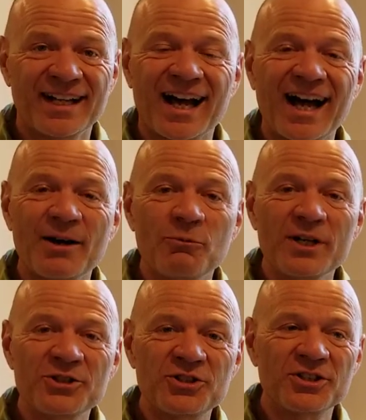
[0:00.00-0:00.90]
I
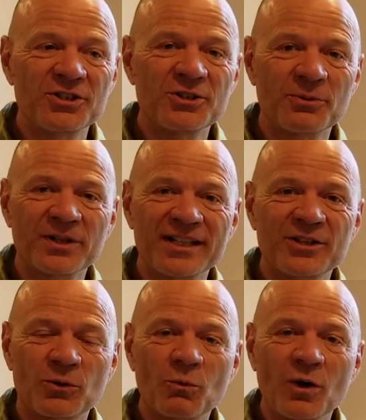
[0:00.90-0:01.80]
wish you were
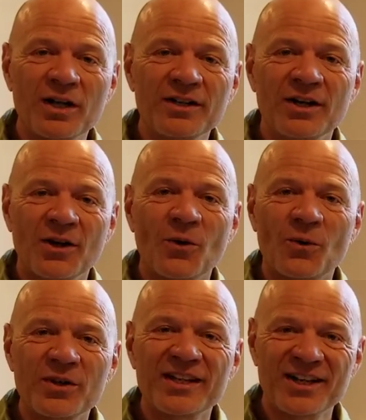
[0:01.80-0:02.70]
either one
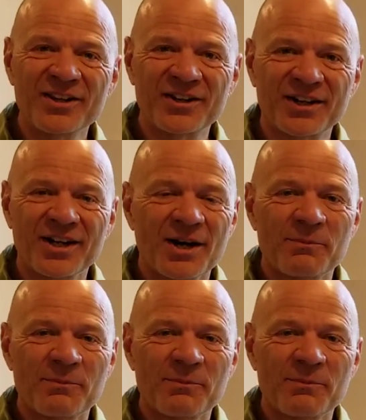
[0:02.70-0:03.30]
or the other.